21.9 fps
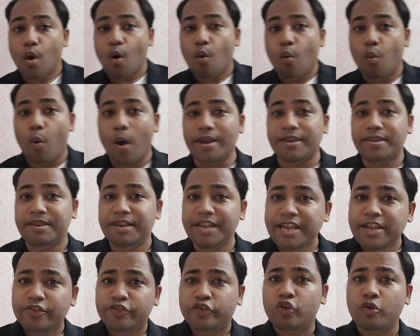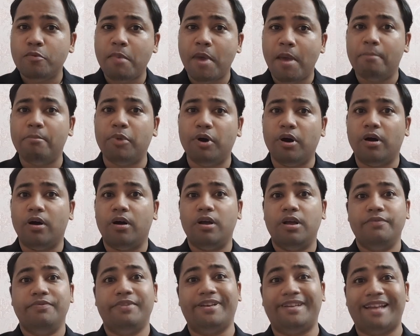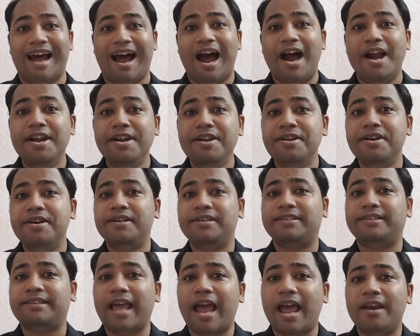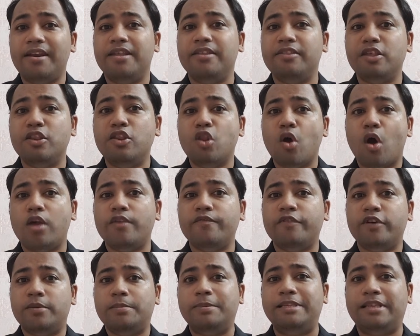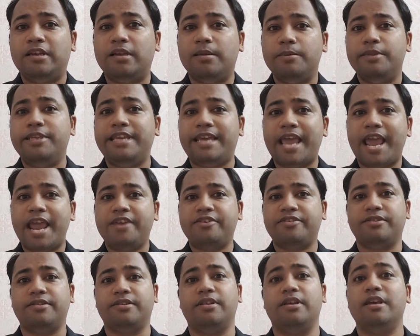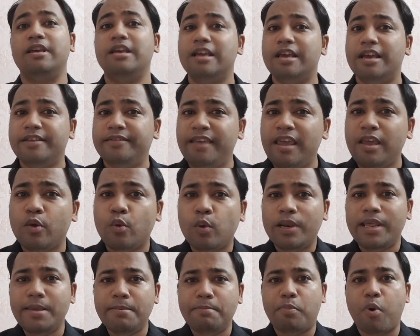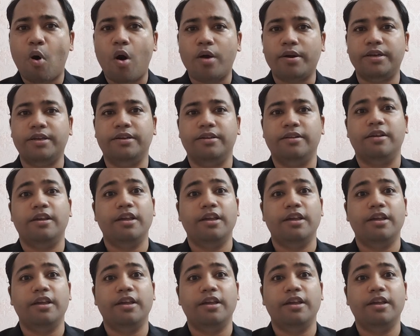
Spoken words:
one needs to remember that understanding the nonverbal communication is equally important